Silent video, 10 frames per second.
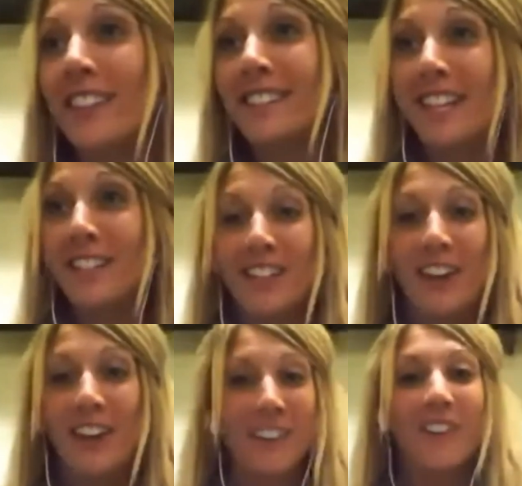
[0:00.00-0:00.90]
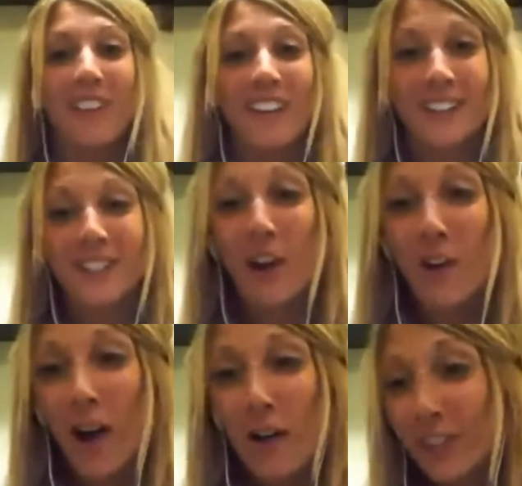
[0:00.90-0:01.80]
the season of giving, so
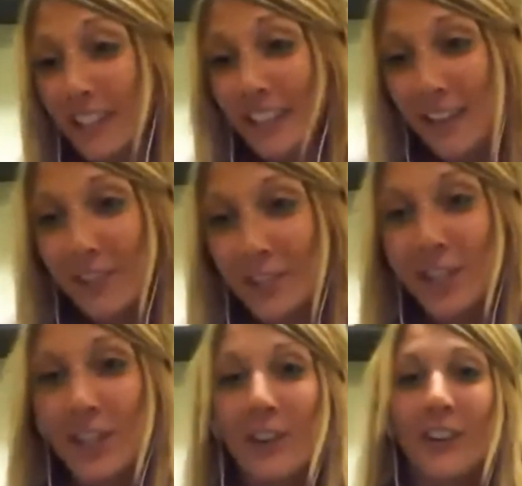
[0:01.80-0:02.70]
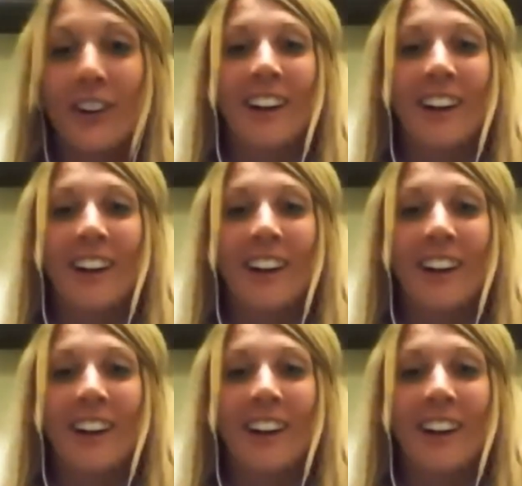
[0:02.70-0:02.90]
I'm going to give it to you.